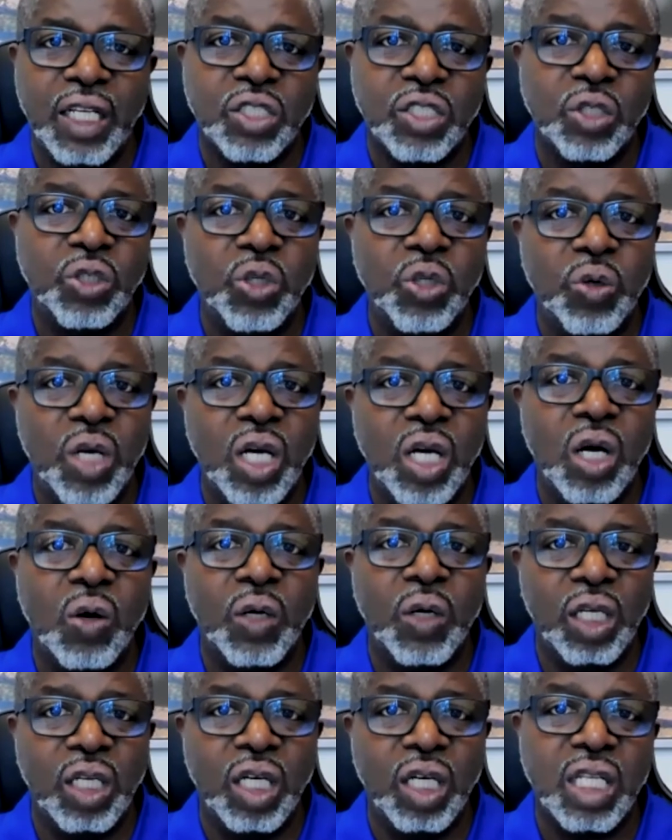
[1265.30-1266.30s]
you can go and
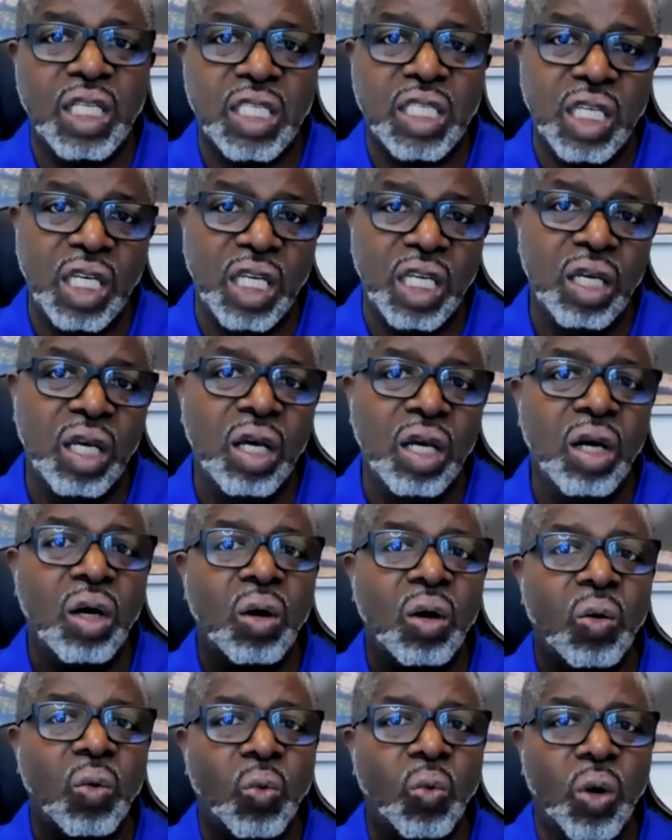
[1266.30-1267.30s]
look and see
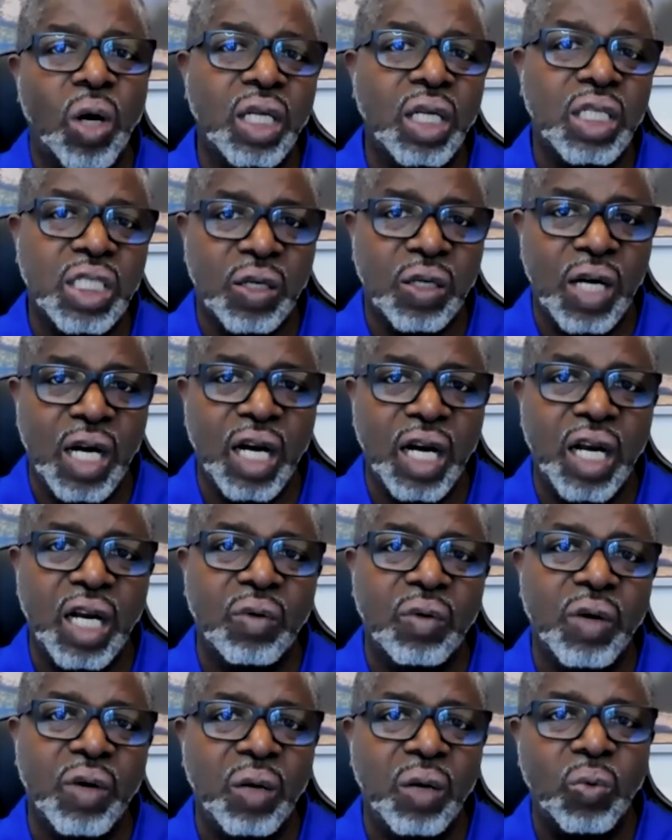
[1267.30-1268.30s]
what's their hiring
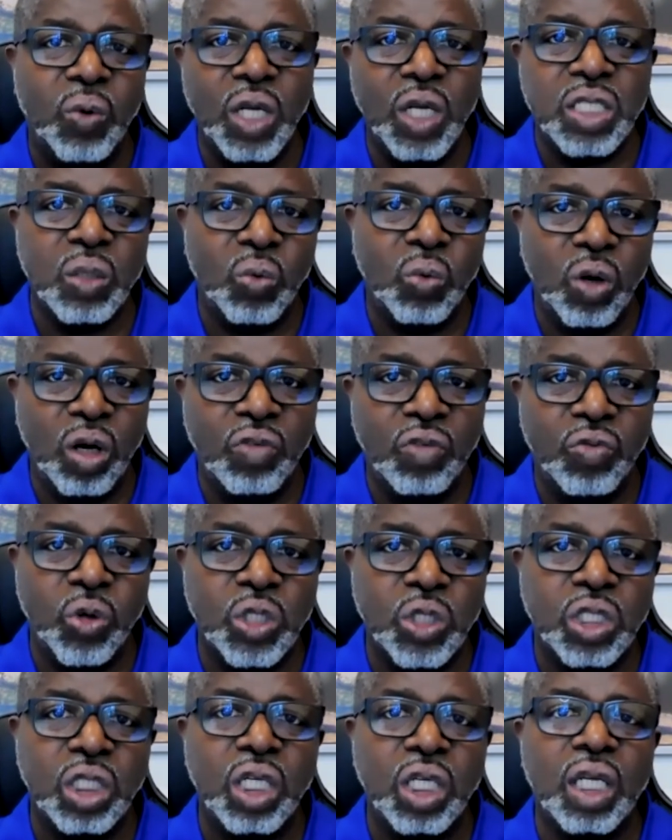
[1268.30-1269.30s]
rate, what's the workforce
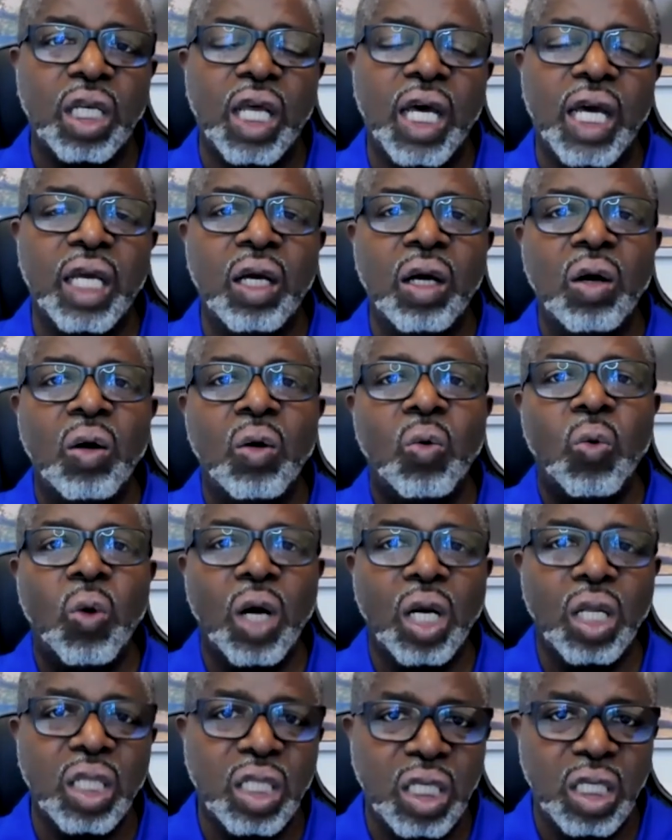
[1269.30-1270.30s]
look like, what are
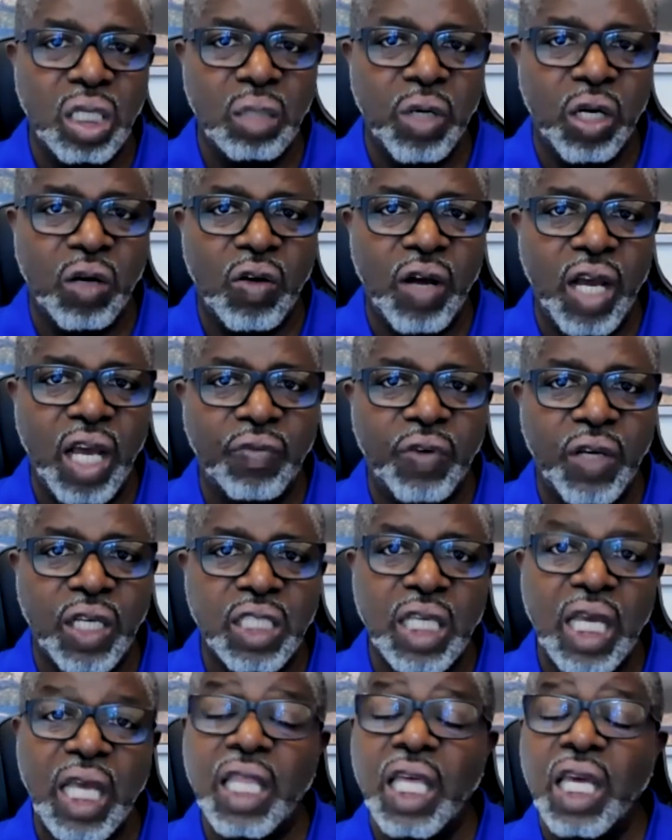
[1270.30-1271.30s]
the demographics.
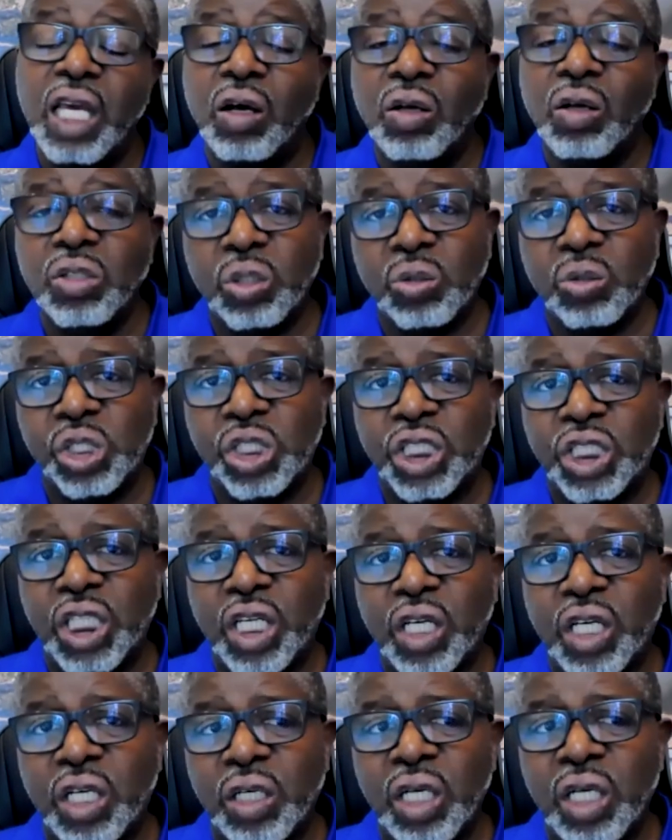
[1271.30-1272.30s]
And they also
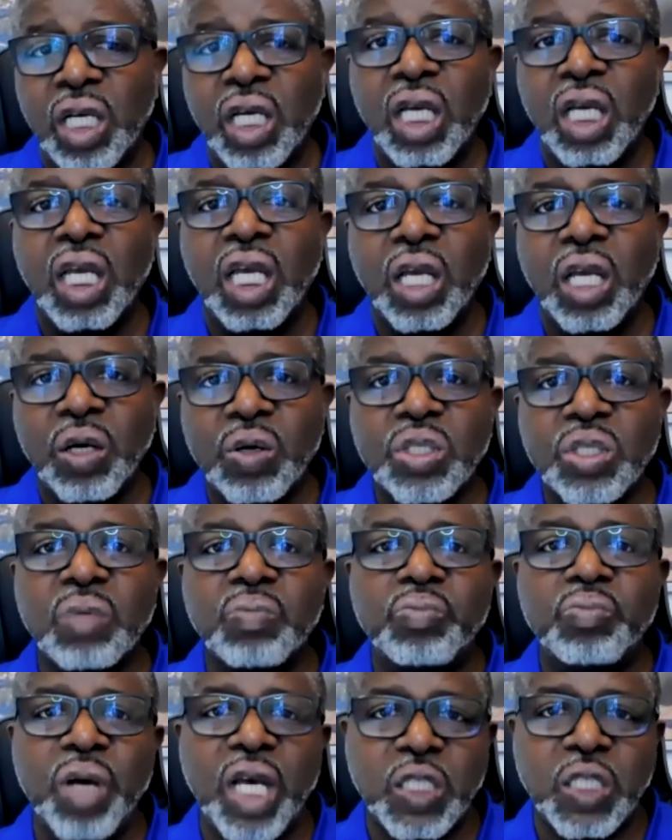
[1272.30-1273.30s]
share, here are some
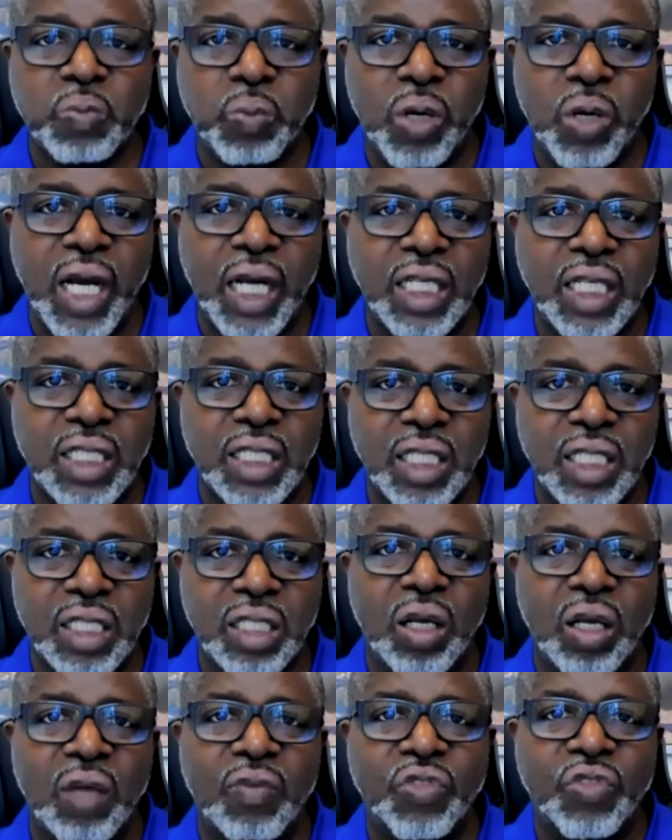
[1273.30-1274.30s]
best practices
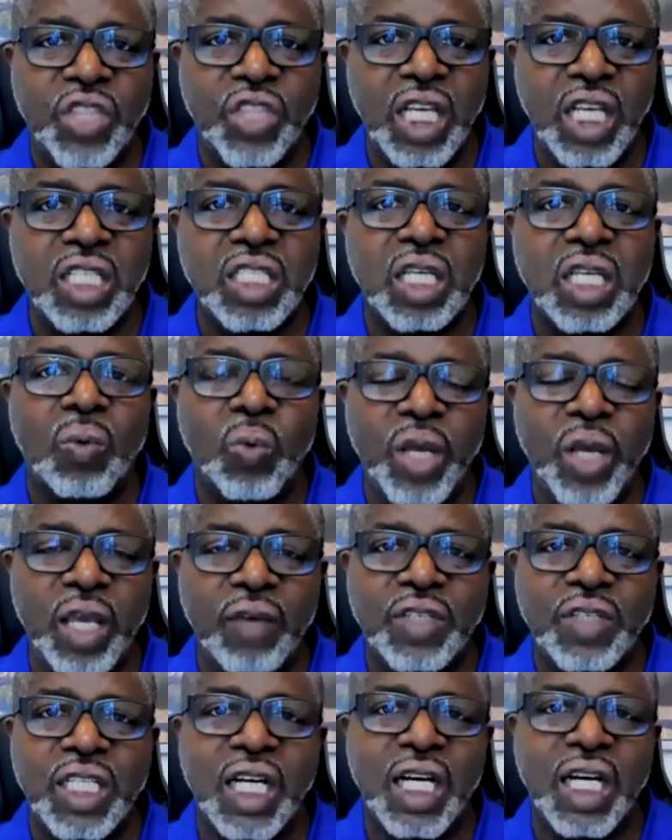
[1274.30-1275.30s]
of things that we have
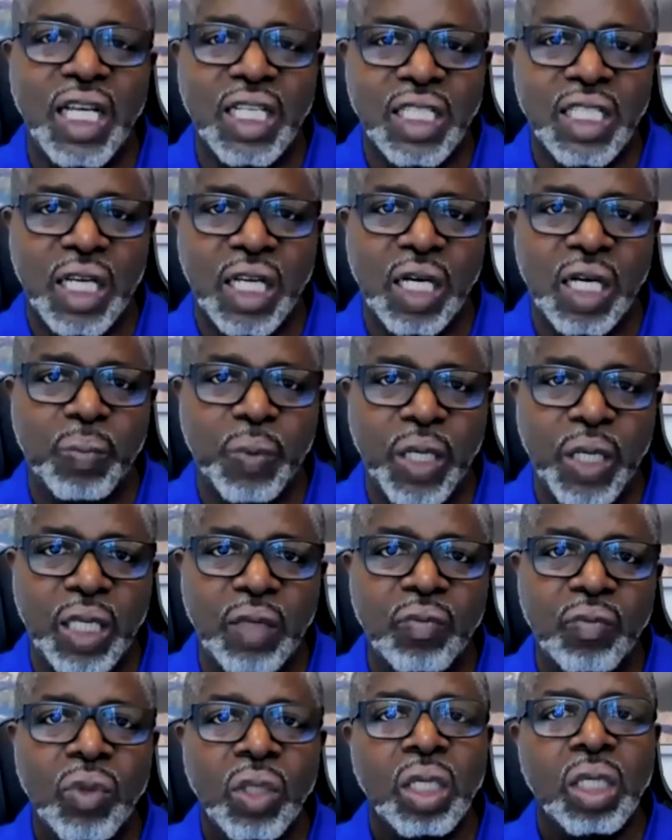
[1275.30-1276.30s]
done as a company
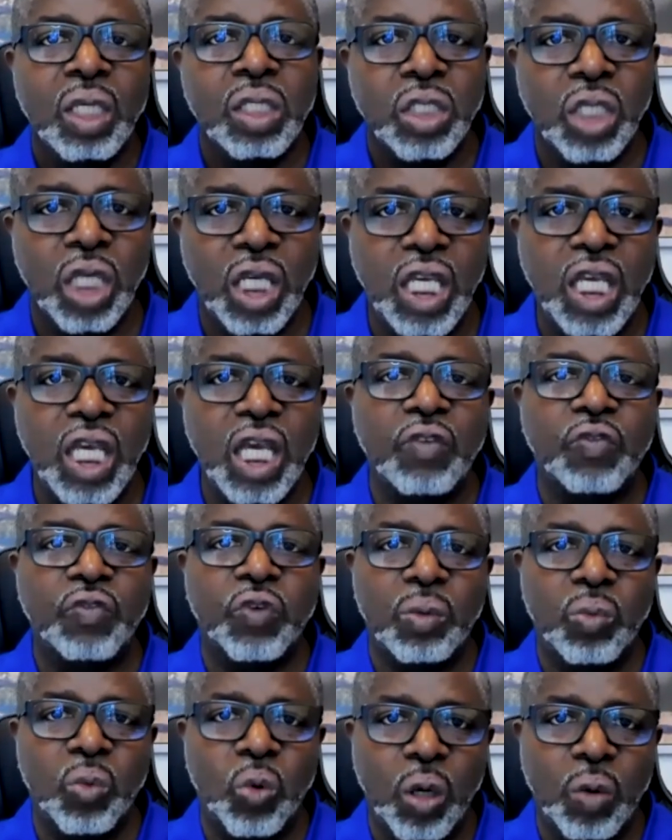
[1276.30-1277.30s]
to get from
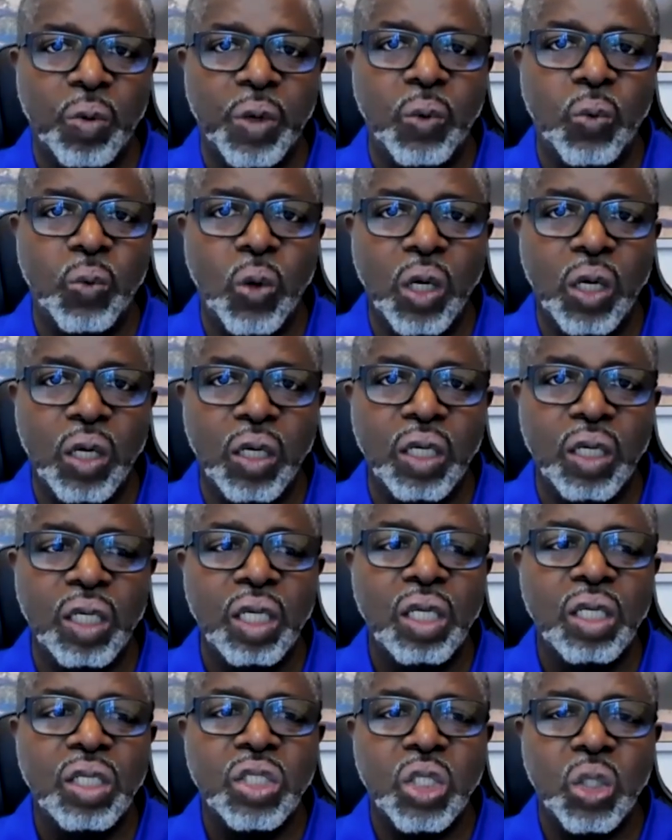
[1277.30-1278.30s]
where we were
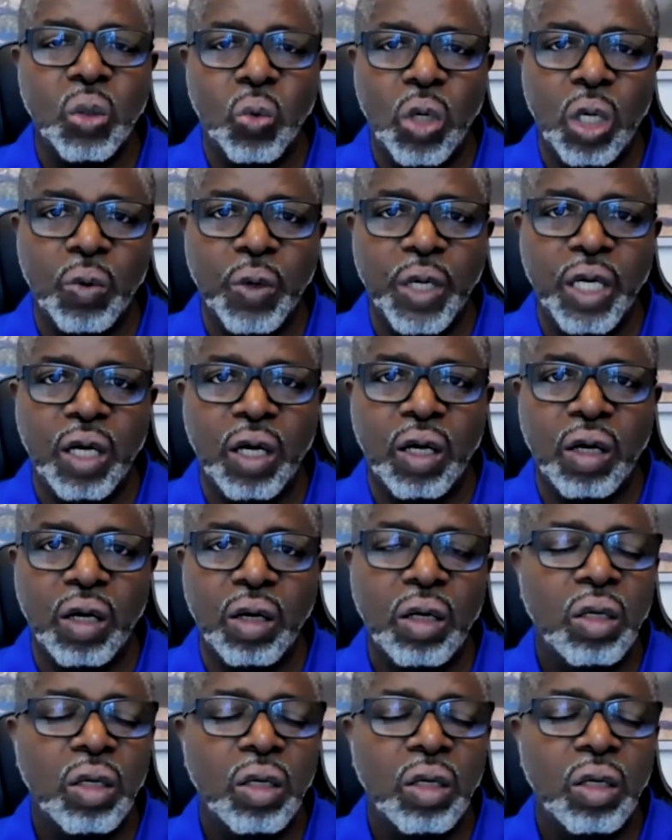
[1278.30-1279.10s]
to where we are.